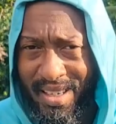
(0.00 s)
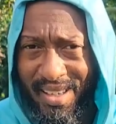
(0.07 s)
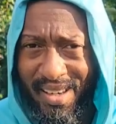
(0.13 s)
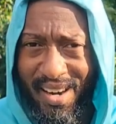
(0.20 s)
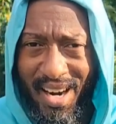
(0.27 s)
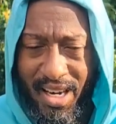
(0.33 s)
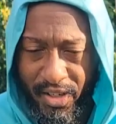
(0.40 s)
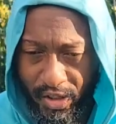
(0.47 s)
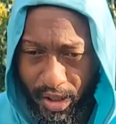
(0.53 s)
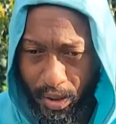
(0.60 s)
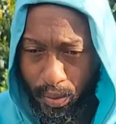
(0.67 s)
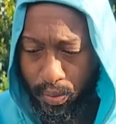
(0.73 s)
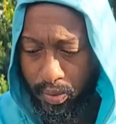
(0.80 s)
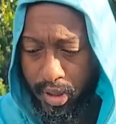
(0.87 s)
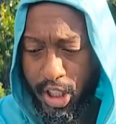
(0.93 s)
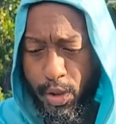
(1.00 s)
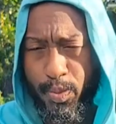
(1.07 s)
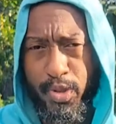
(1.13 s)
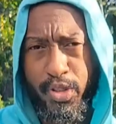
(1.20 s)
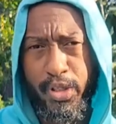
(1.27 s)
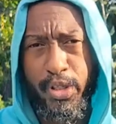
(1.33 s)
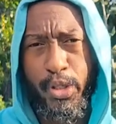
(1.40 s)
All right, so this
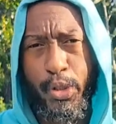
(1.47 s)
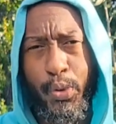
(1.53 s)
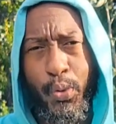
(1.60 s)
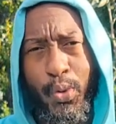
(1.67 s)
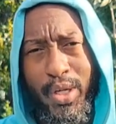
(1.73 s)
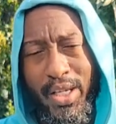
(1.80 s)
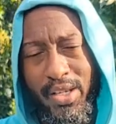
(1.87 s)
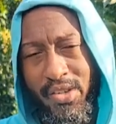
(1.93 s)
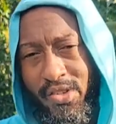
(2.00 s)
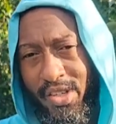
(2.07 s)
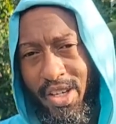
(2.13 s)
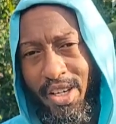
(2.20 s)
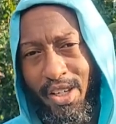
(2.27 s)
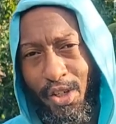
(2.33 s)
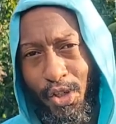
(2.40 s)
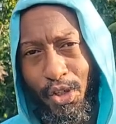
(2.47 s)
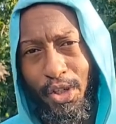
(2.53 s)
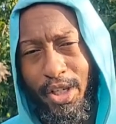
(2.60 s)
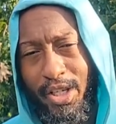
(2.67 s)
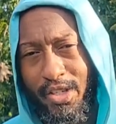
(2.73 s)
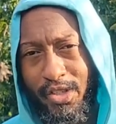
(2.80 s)
material is good.